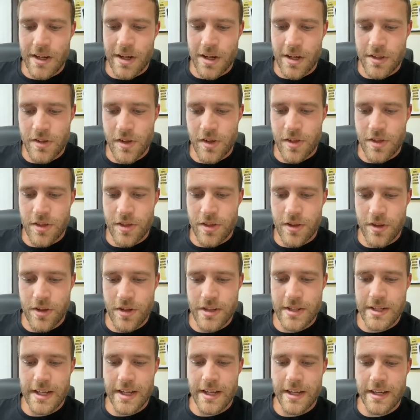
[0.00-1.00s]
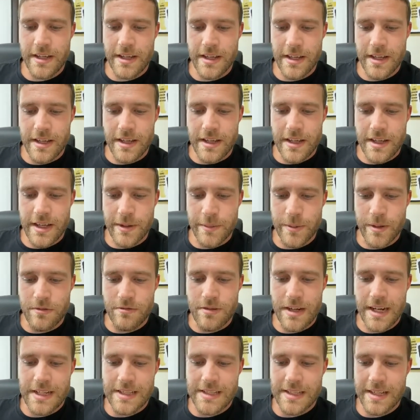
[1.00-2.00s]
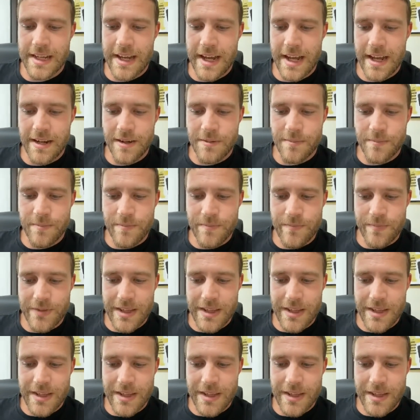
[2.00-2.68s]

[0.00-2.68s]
On the third day, he will rise again."